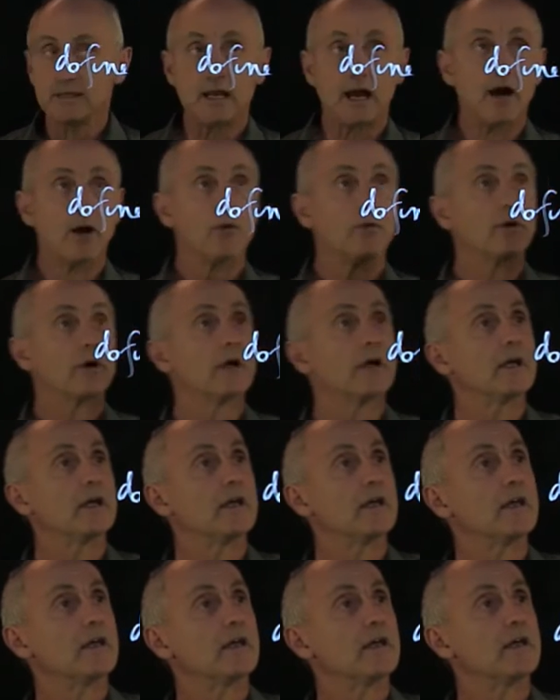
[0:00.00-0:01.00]
Now,
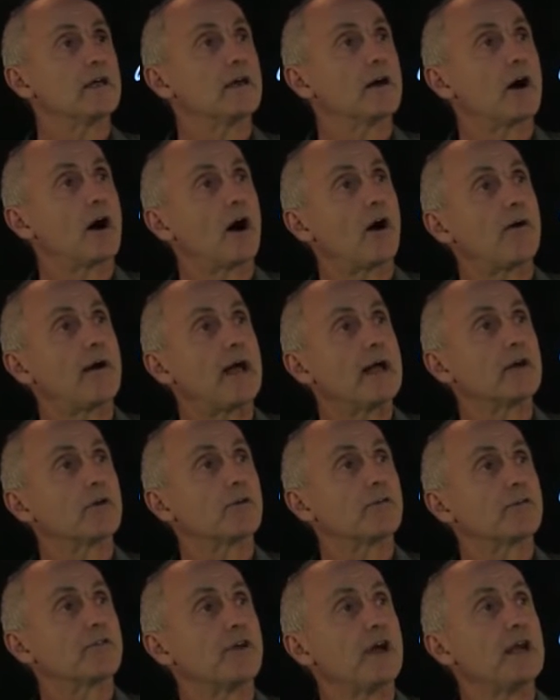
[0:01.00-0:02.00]
our
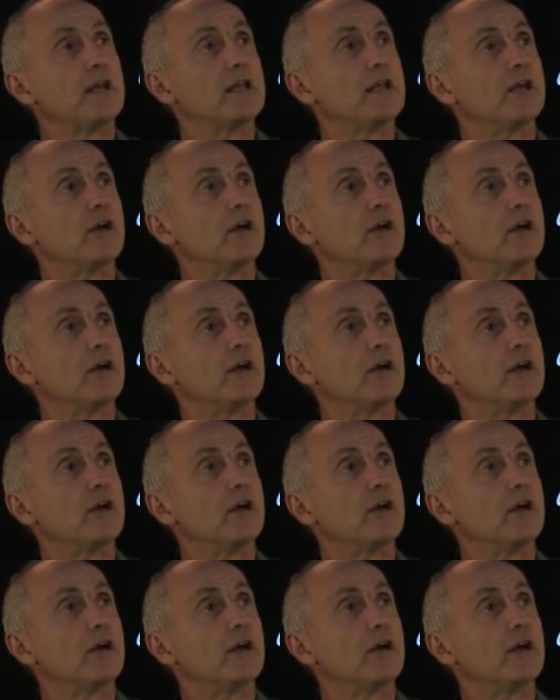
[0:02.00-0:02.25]
angle theta